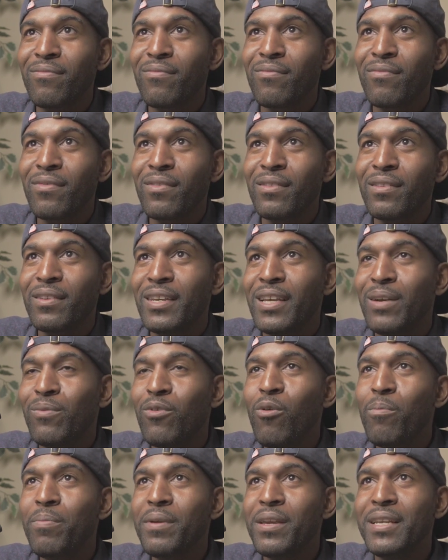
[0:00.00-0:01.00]
It won't
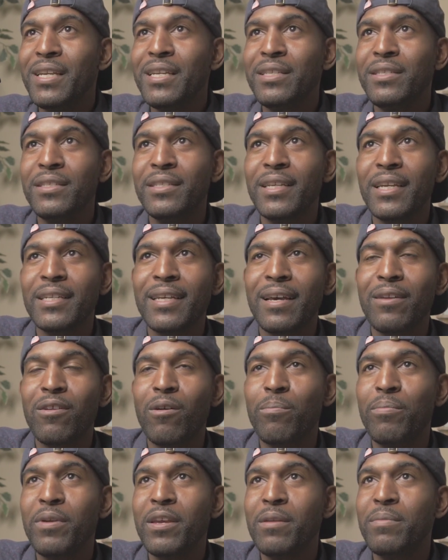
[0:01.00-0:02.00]
be an easy takedown on
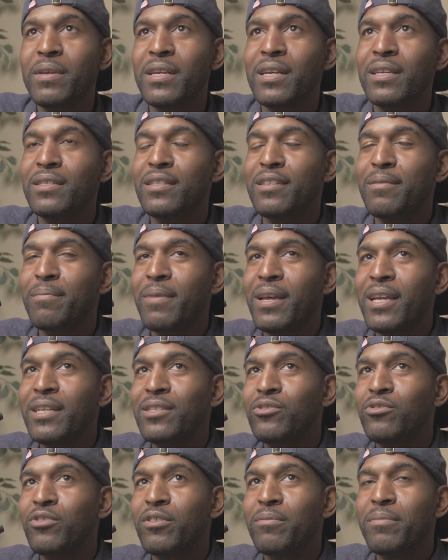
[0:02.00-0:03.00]
Pete because the
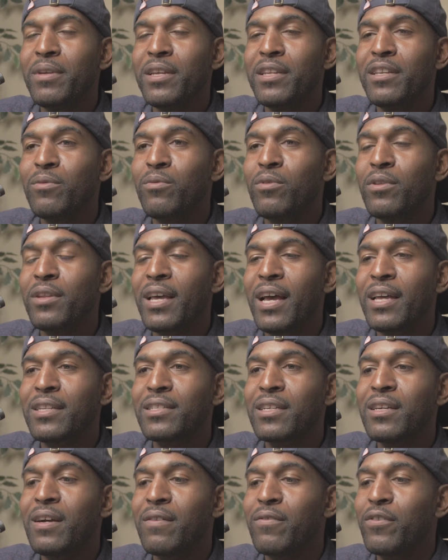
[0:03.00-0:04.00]
mainstream media will not
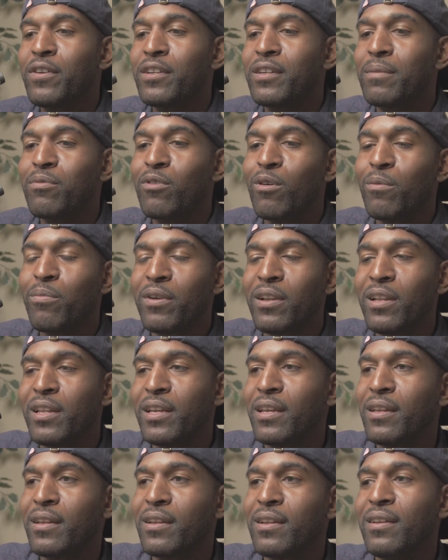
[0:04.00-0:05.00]
cover it
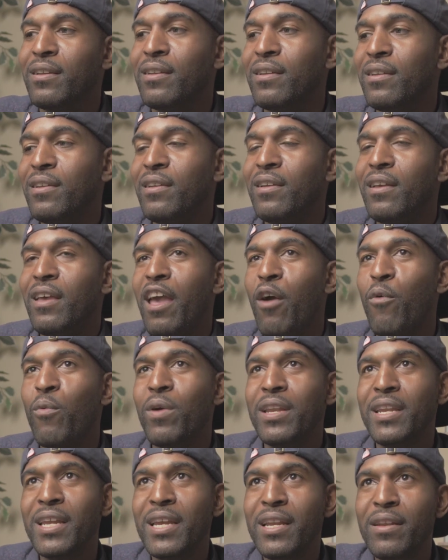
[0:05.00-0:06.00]
appropriately. And we
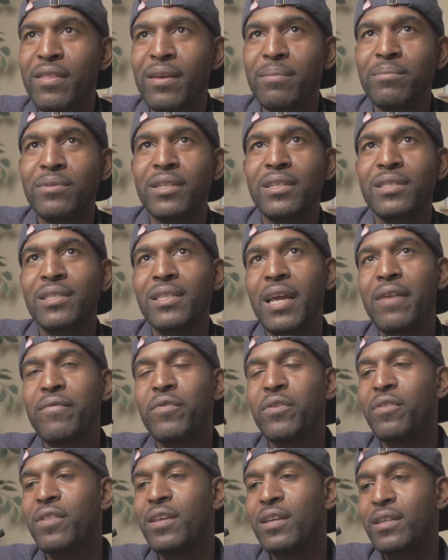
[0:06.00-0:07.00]
need them to decipher
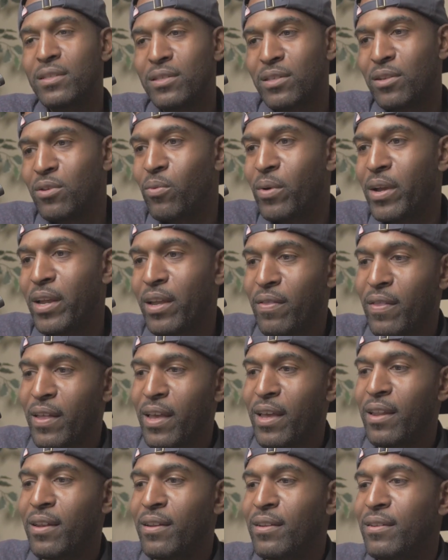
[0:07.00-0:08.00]
things in a way that
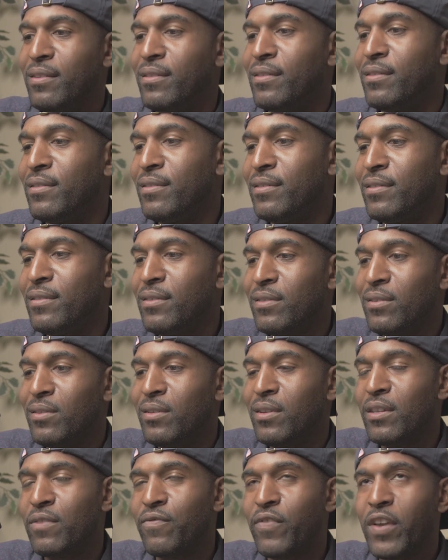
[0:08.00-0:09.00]
is
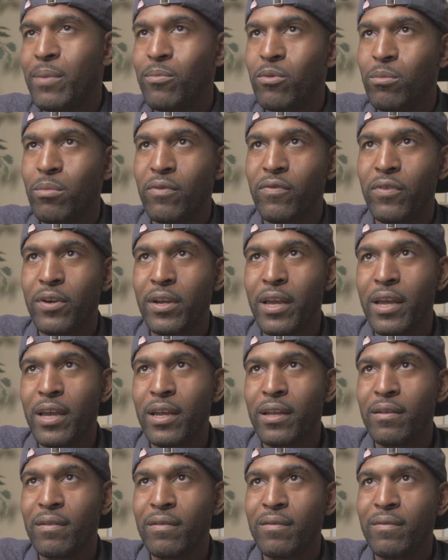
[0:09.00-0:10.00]
favorable for Yang.
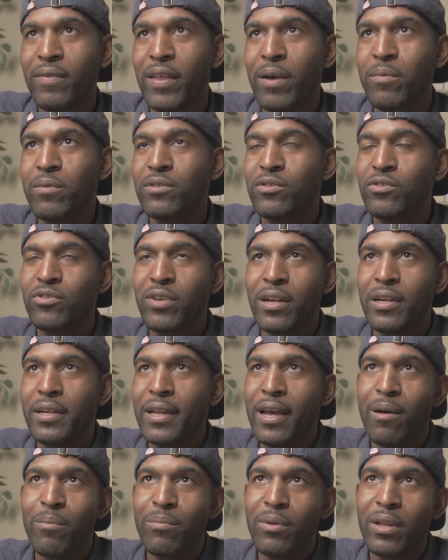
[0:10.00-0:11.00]
They would try to
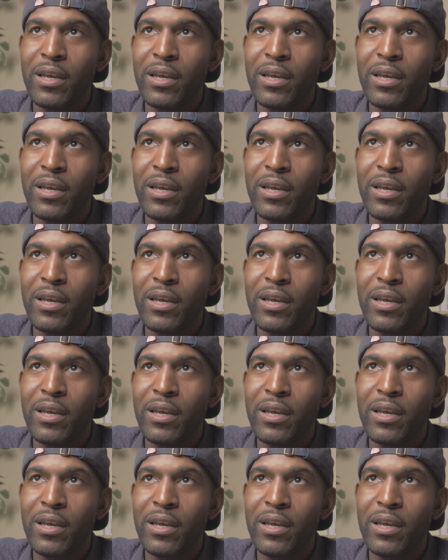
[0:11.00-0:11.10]
downplay it.